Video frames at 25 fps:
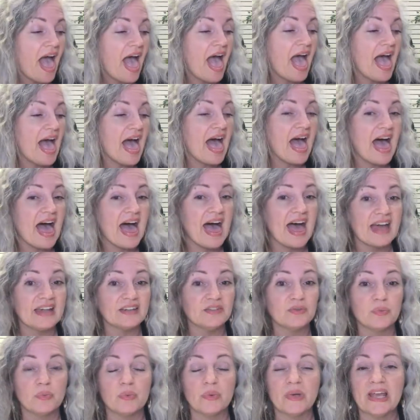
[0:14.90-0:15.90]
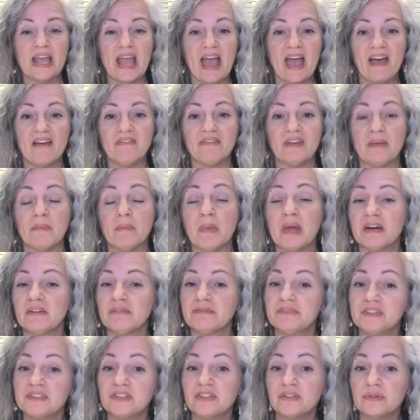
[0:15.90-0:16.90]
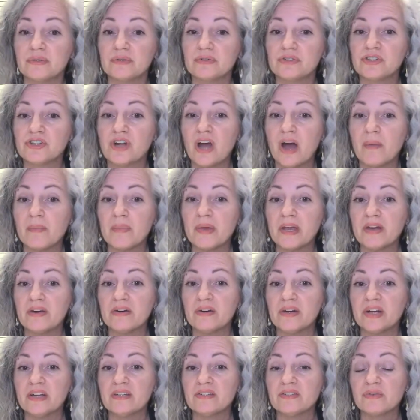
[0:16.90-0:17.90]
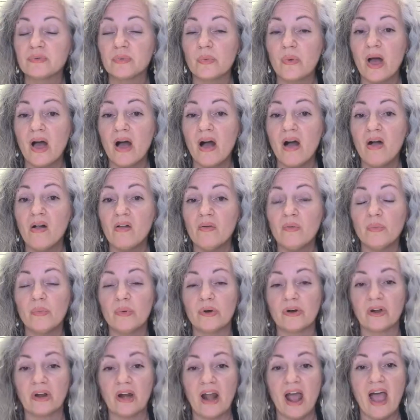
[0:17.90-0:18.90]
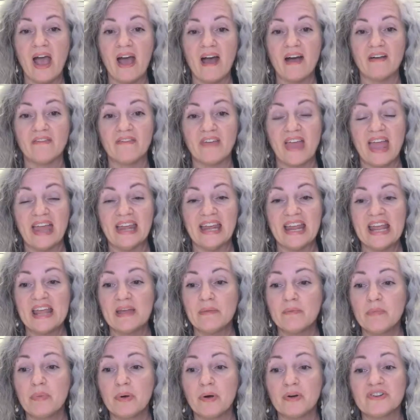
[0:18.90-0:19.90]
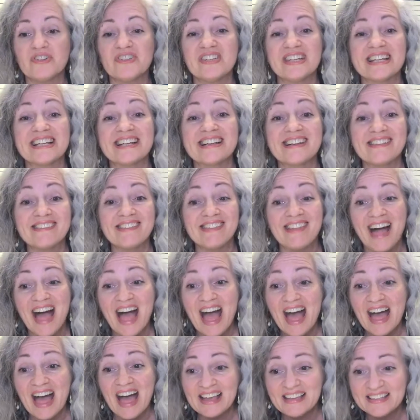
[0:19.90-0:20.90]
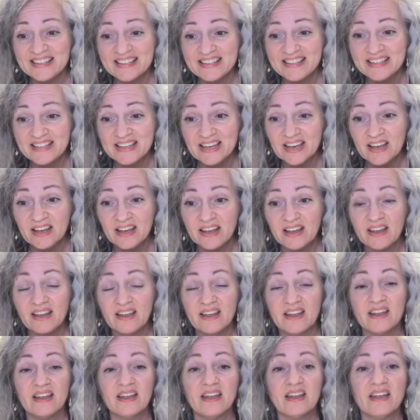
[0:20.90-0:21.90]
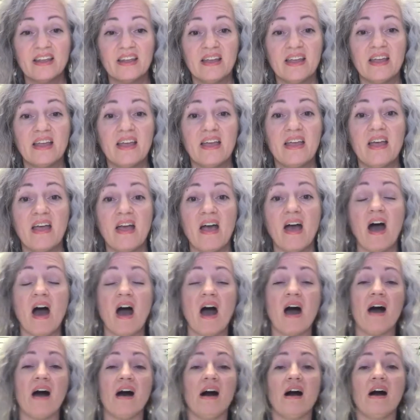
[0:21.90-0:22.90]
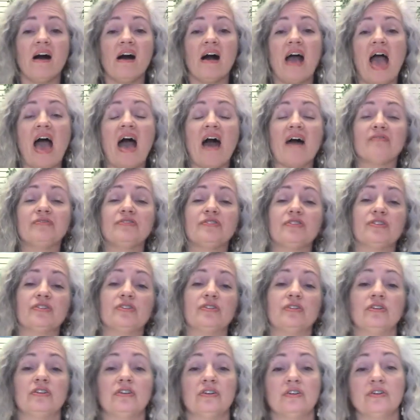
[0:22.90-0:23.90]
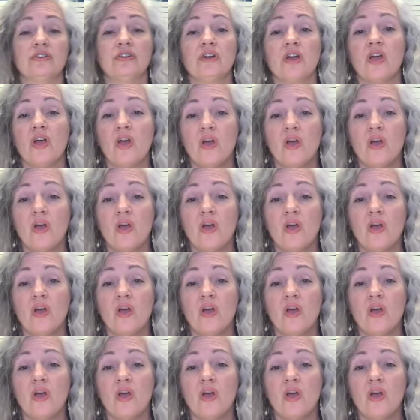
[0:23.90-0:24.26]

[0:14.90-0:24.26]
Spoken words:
And we have a metaphysical shop here as well. We're going to have an in-person class after